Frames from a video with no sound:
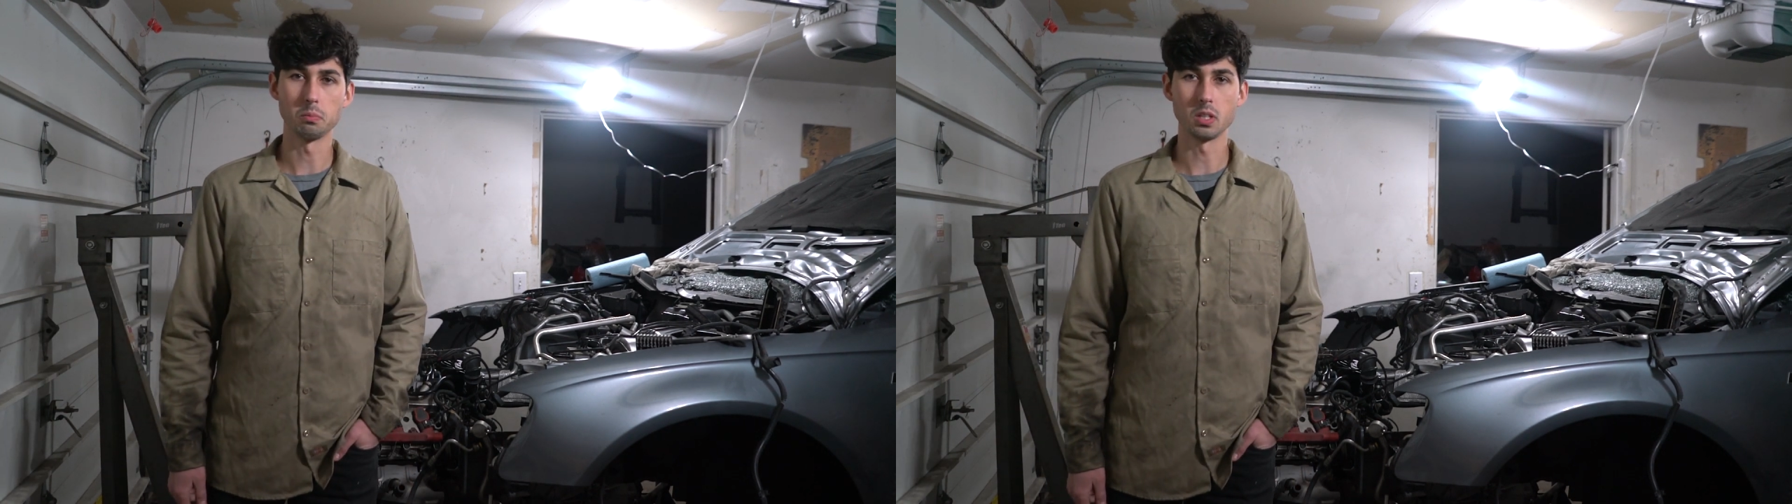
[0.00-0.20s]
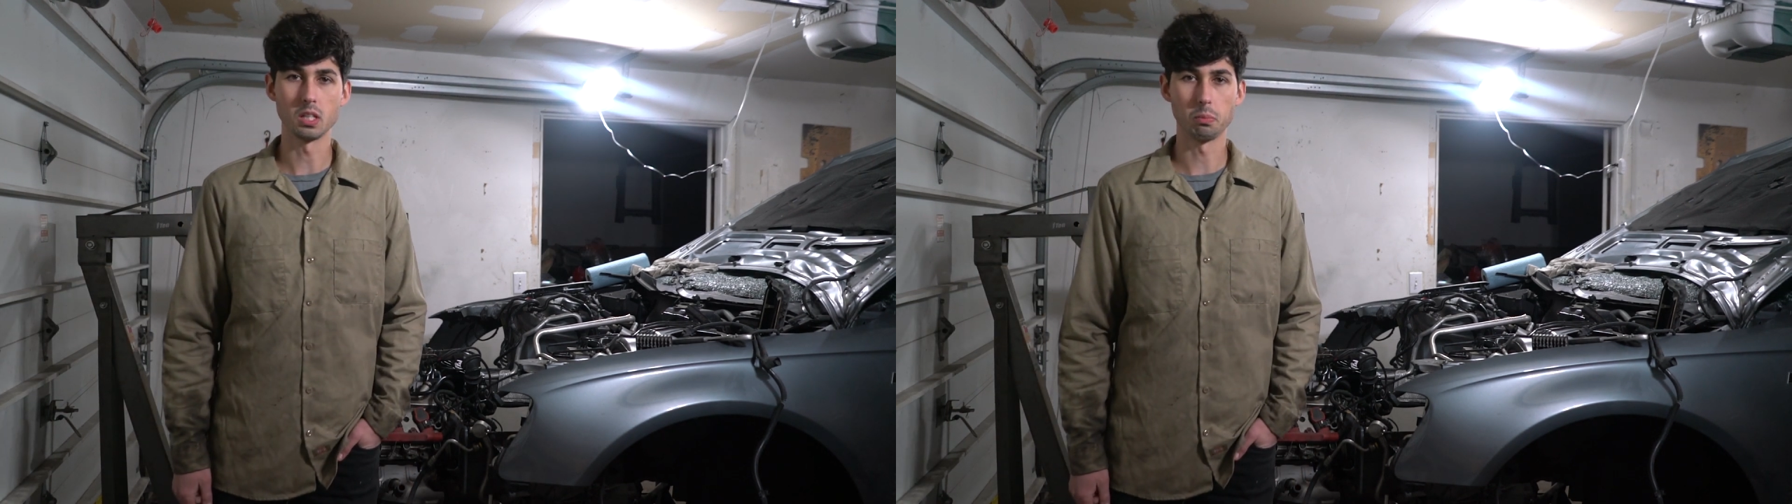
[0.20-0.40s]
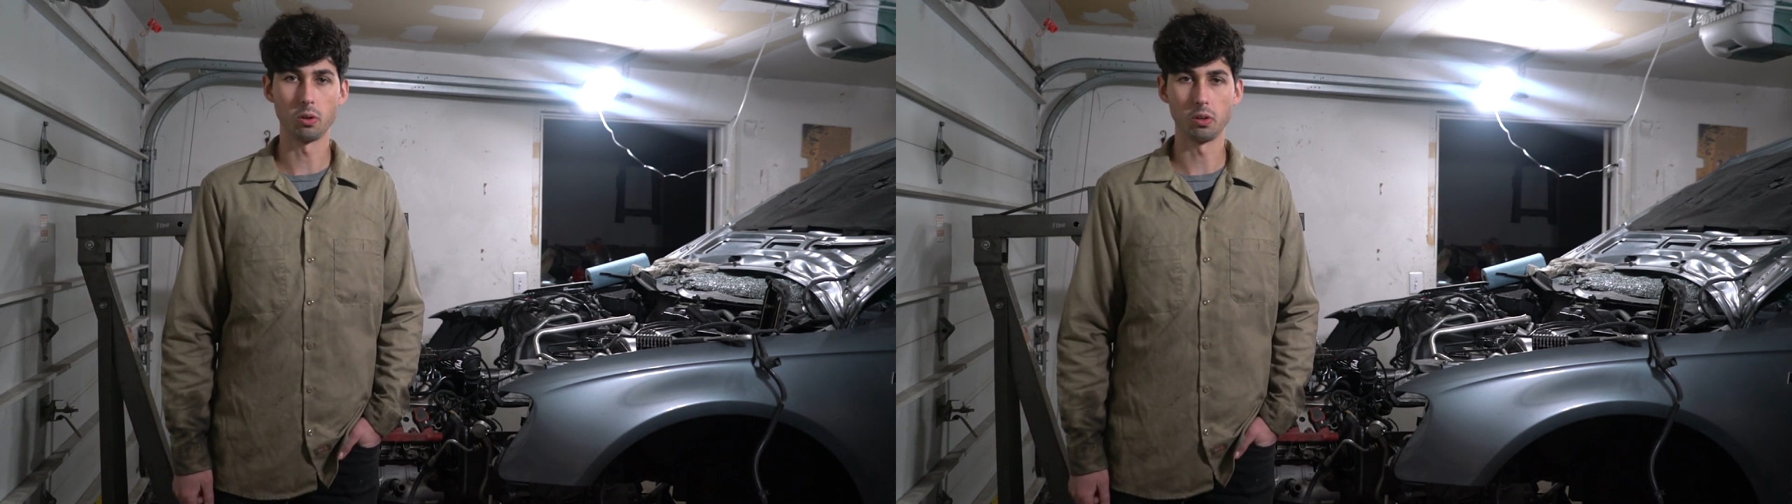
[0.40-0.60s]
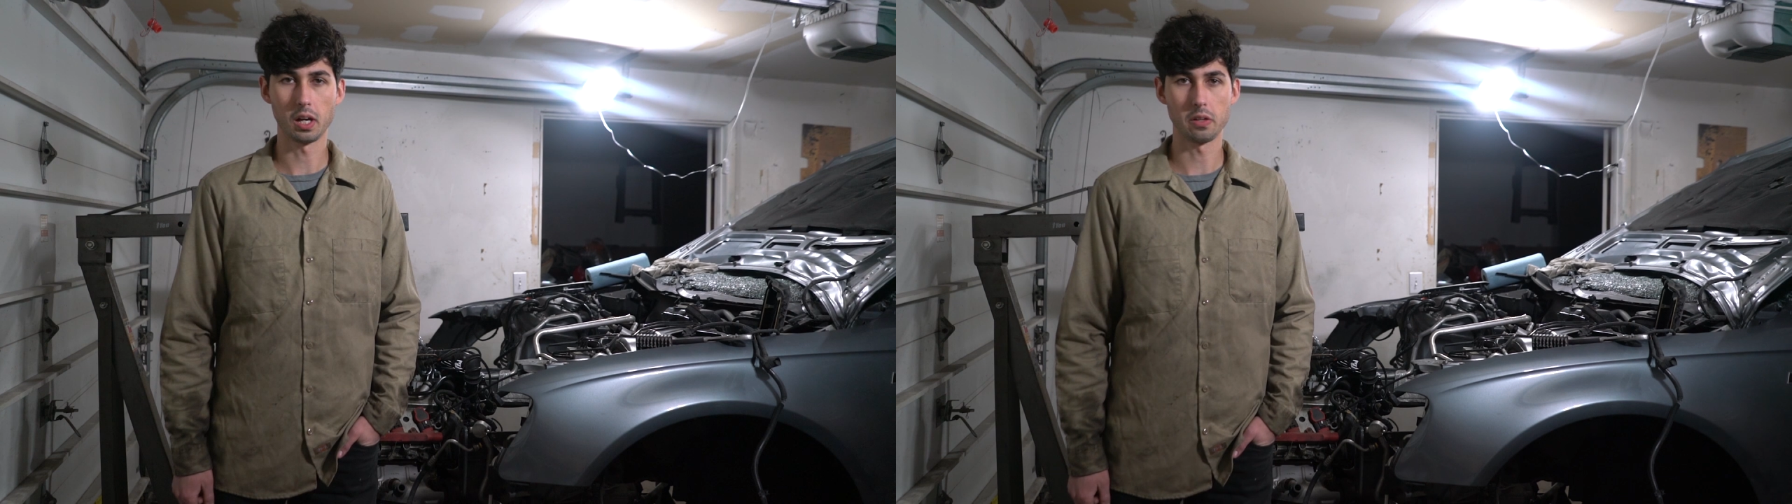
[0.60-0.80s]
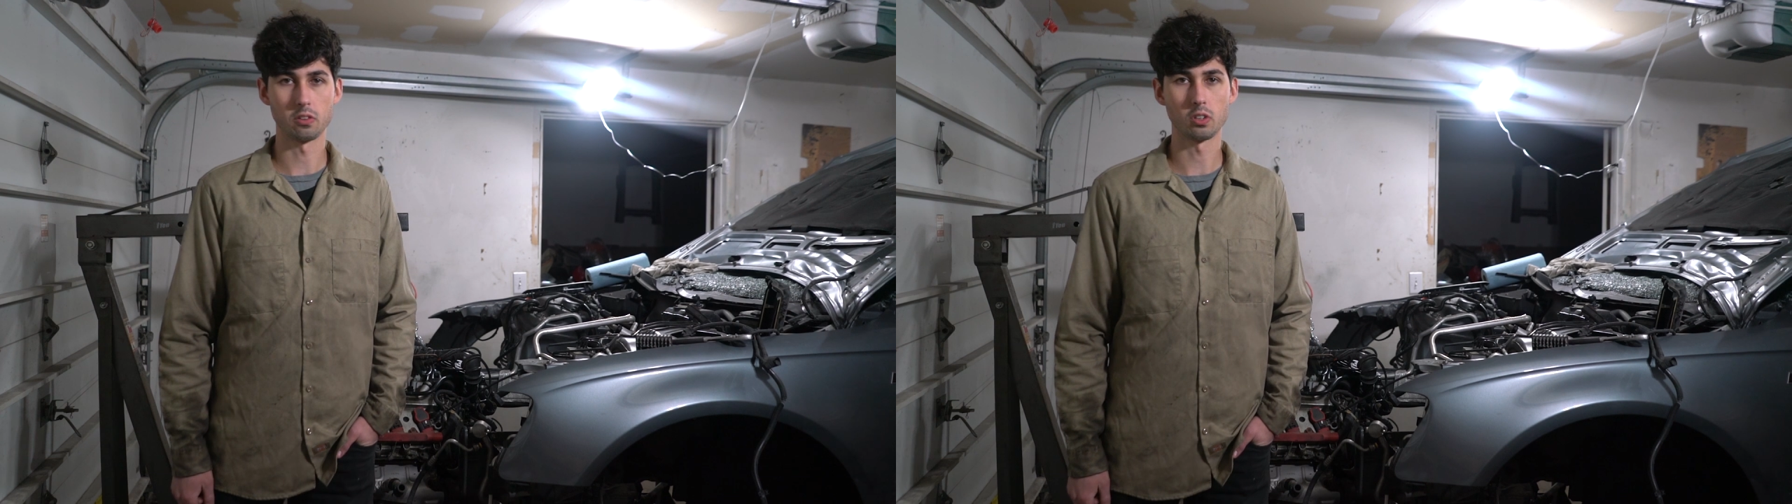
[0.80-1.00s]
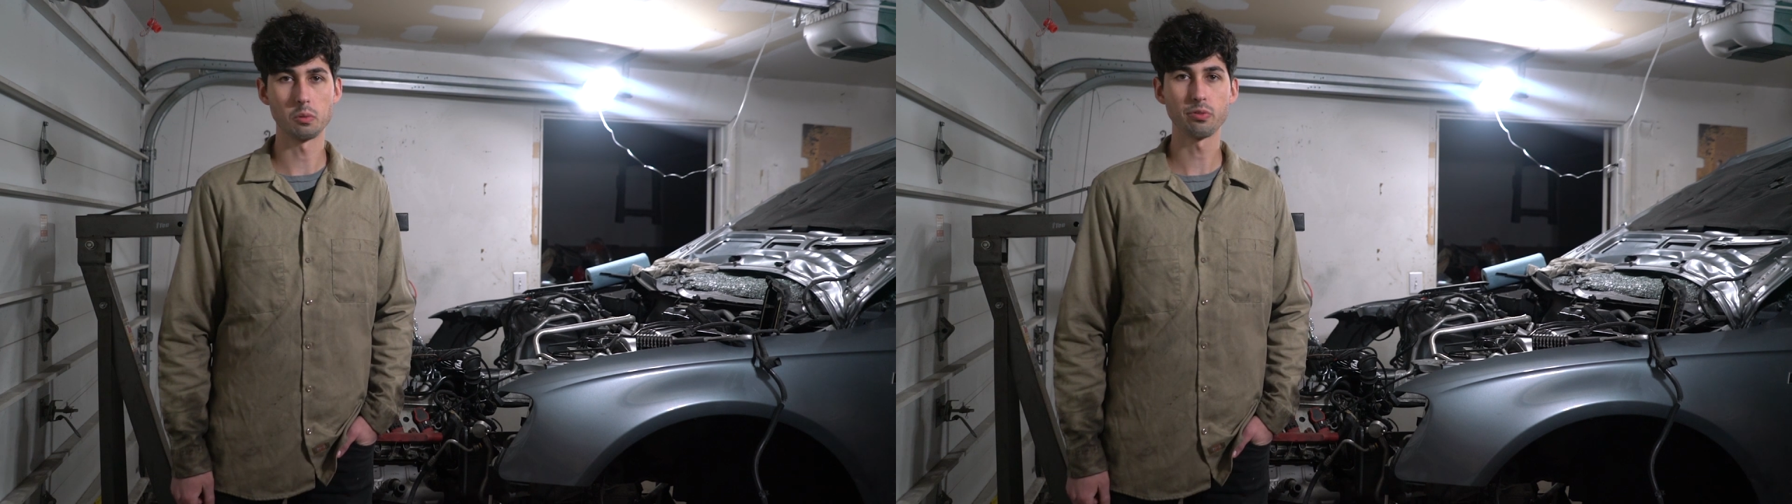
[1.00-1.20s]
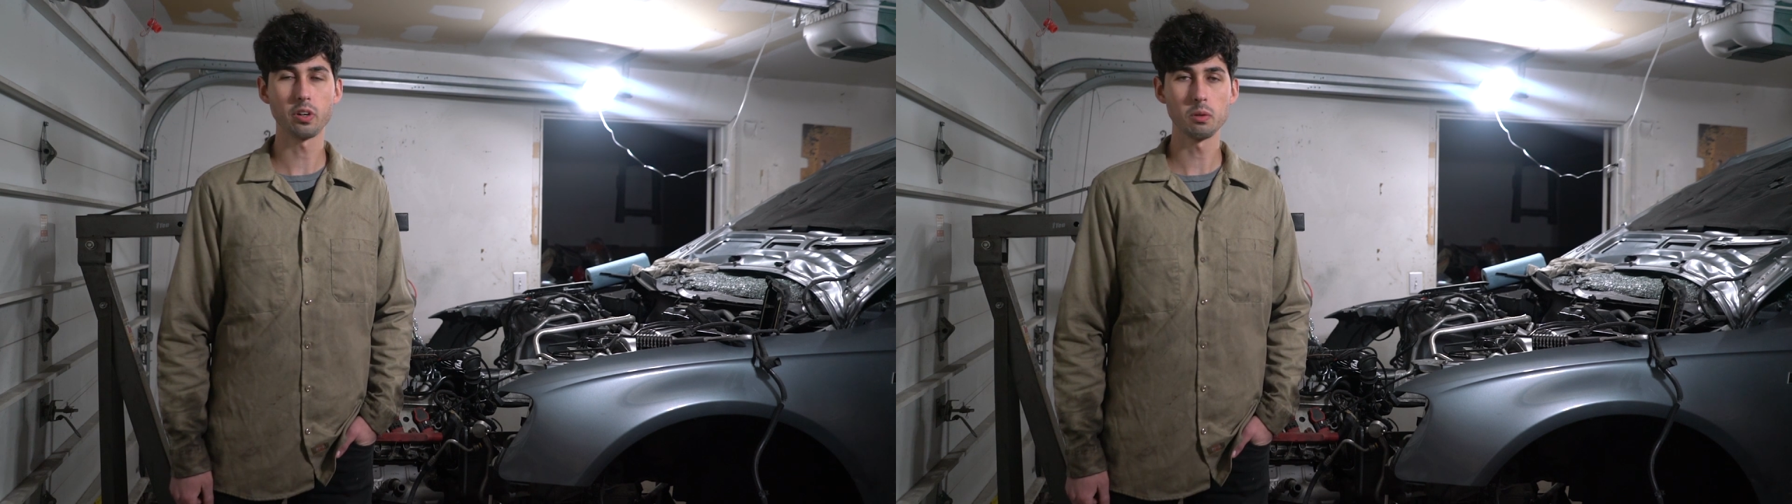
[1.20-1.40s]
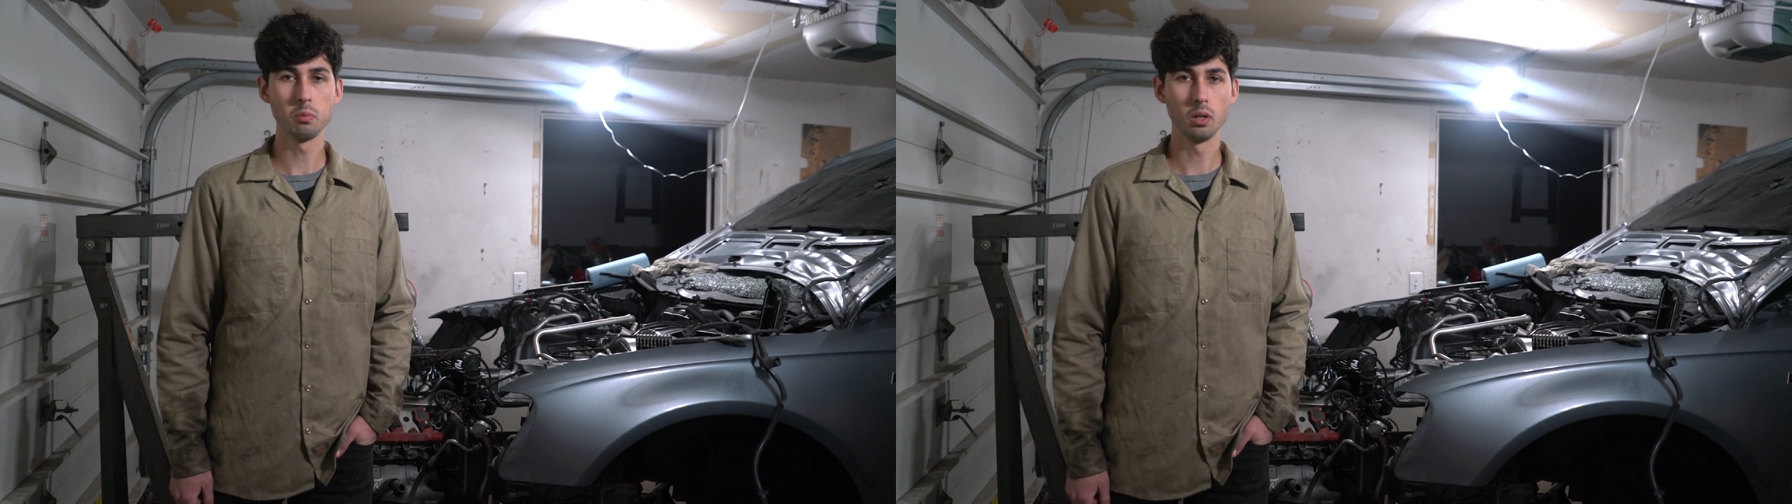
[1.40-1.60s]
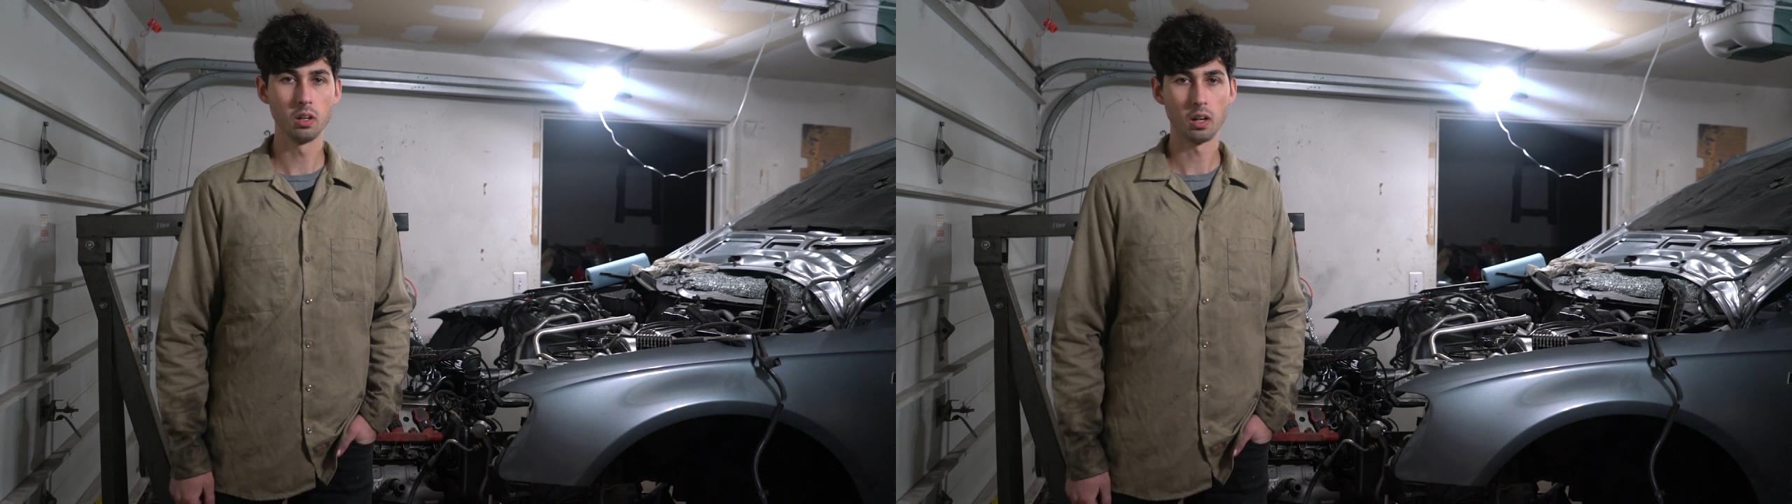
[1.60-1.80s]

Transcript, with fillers: to be pulling out the subframe.